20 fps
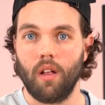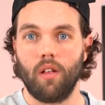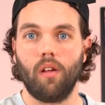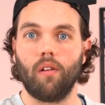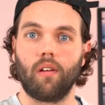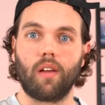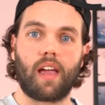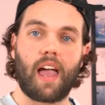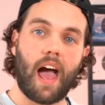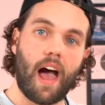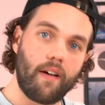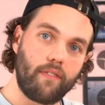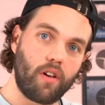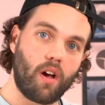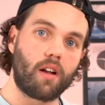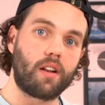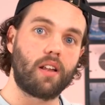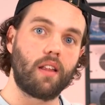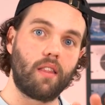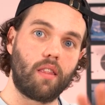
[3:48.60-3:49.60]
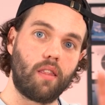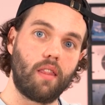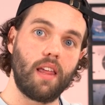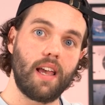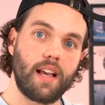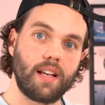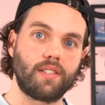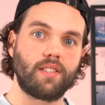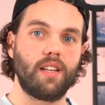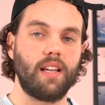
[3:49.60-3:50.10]
You know, the caveat to
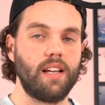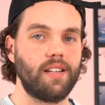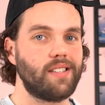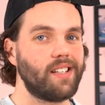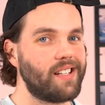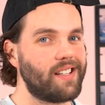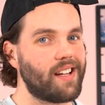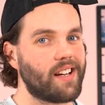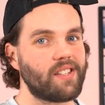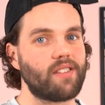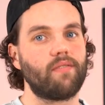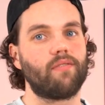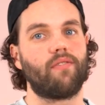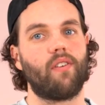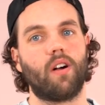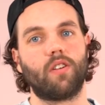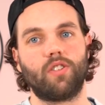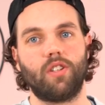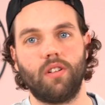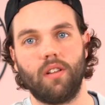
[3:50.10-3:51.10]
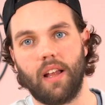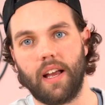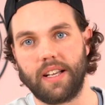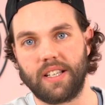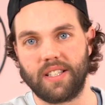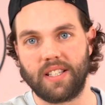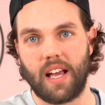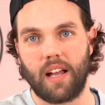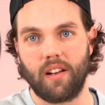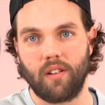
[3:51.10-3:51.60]
this is it doesn't function like
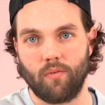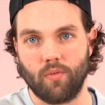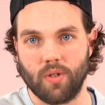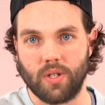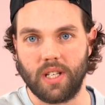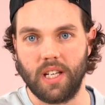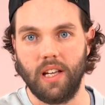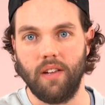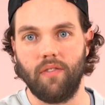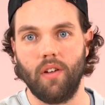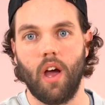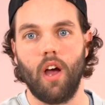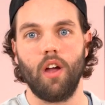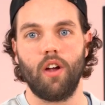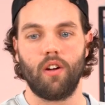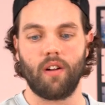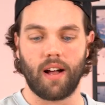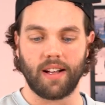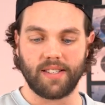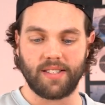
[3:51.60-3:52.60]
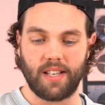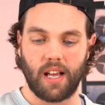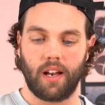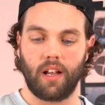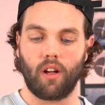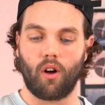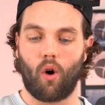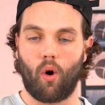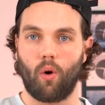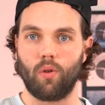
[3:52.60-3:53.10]
send and receive. You're not
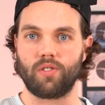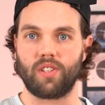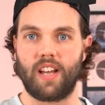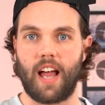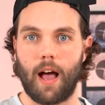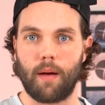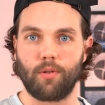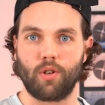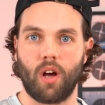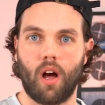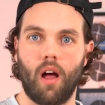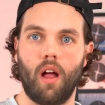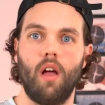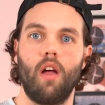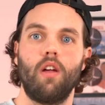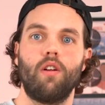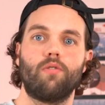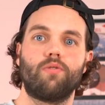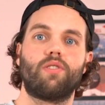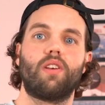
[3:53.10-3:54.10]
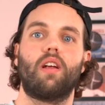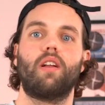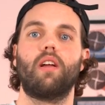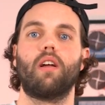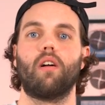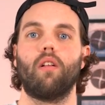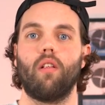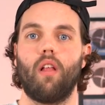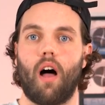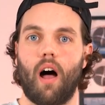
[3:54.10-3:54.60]
sending a whole snapshot. You're
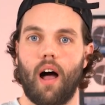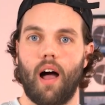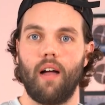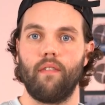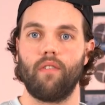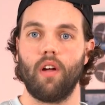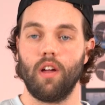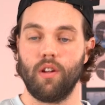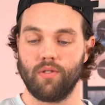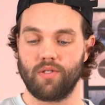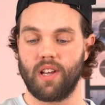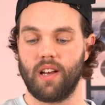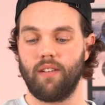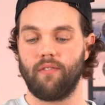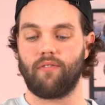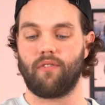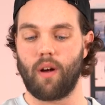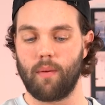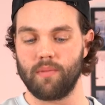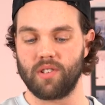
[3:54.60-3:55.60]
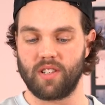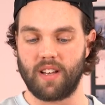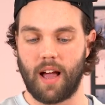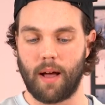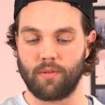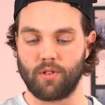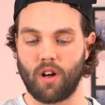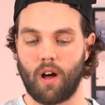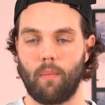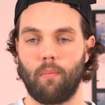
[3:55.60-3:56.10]
sending a live, you're sending from a
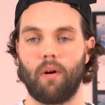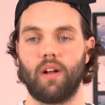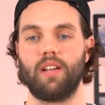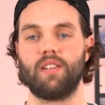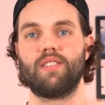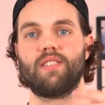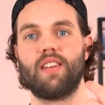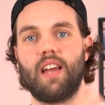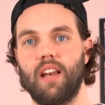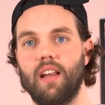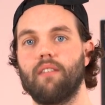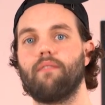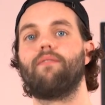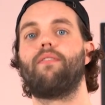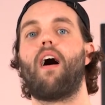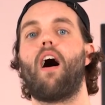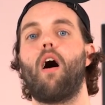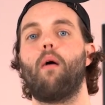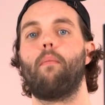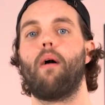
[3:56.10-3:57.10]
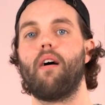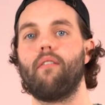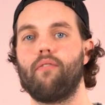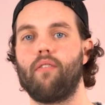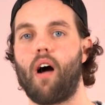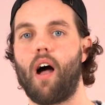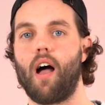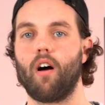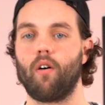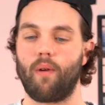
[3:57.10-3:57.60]
snapshot, but it's sending file by
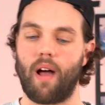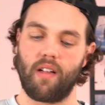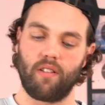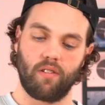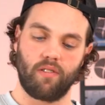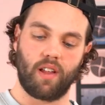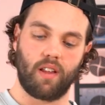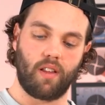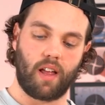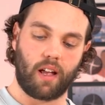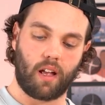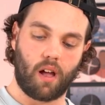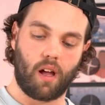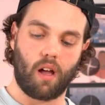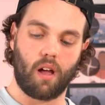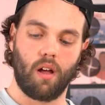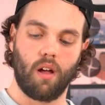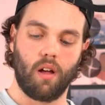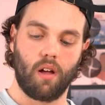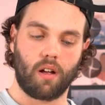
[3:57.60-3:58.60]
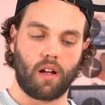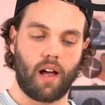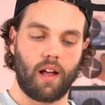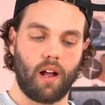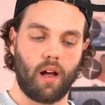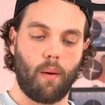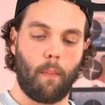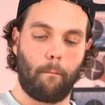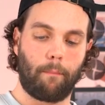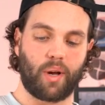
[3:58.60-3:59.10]
file rather than like a kind
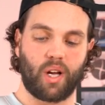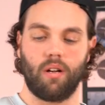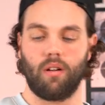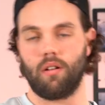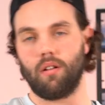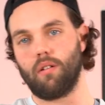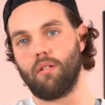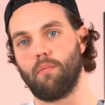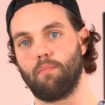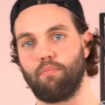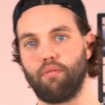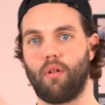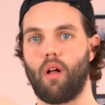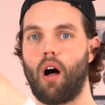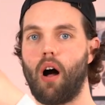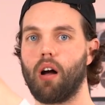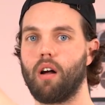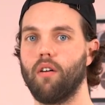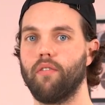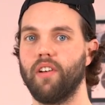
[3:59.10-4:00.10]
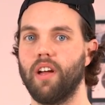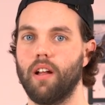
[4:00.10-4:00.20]
of block of